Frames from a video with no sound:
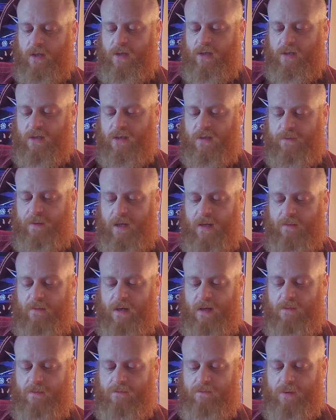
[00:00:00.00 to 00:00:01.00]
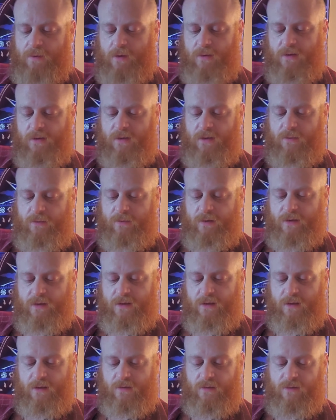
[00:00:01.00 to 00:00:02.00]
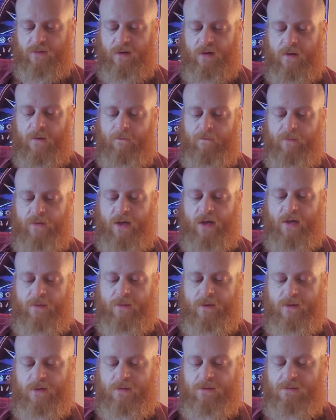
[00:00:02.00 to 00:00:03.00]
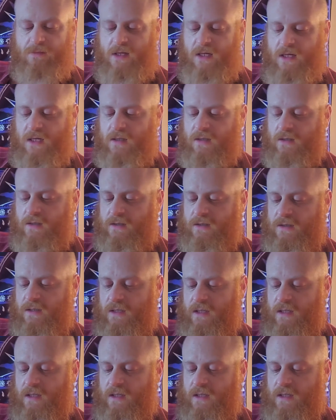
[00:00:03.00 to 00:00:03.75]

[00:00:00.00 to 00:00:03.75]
despite my boasted reserve, in a most meaningless and